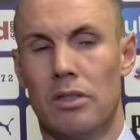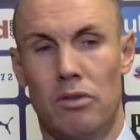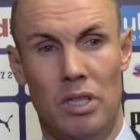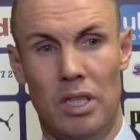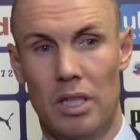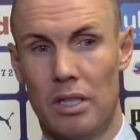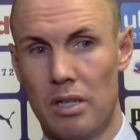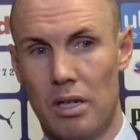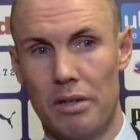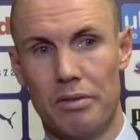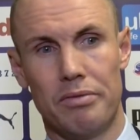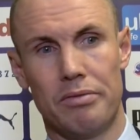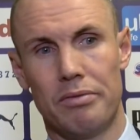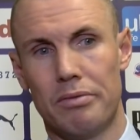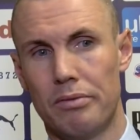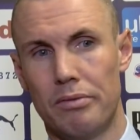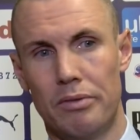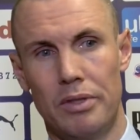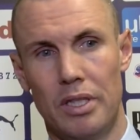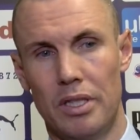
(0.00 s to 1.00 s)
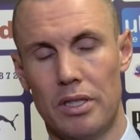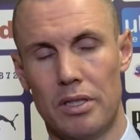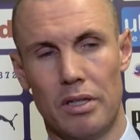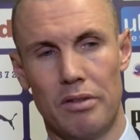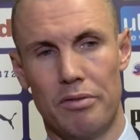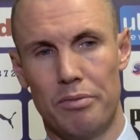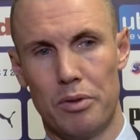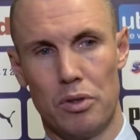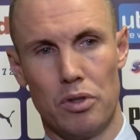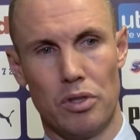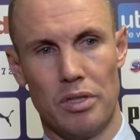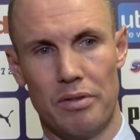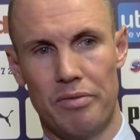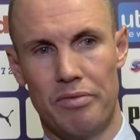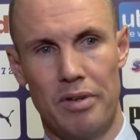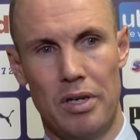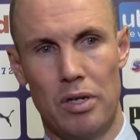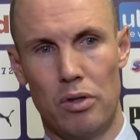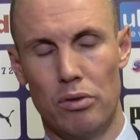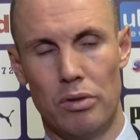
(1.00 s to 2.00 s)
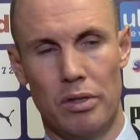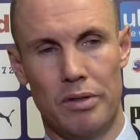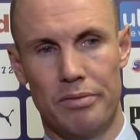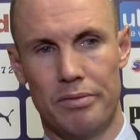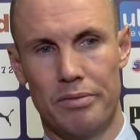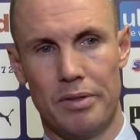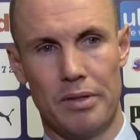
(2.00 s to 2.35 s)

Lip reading: Really tough, because I felt